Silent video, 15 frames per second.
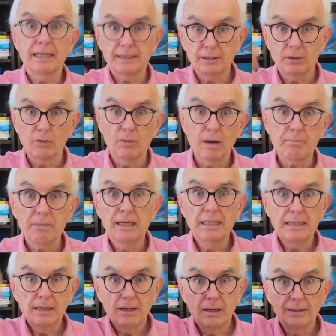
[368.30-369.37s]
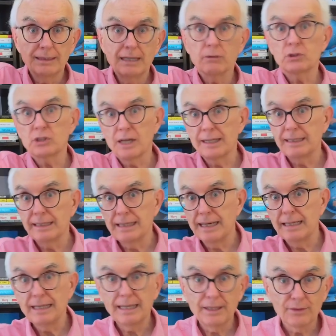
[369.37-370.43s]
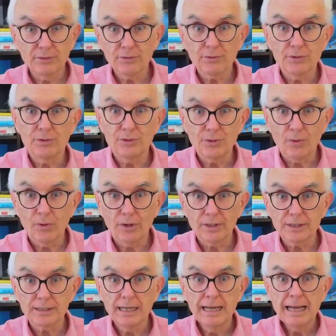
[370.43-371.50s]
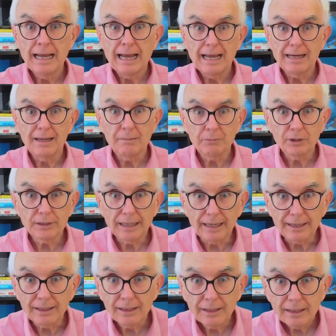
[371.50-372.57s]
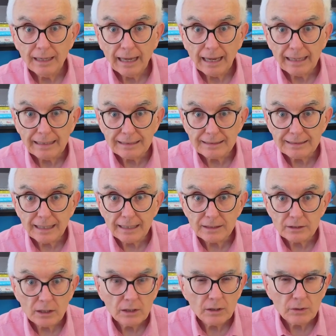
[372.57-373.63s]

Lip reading: had to go up on the outside and then in through doors. And I'm looking, and it says,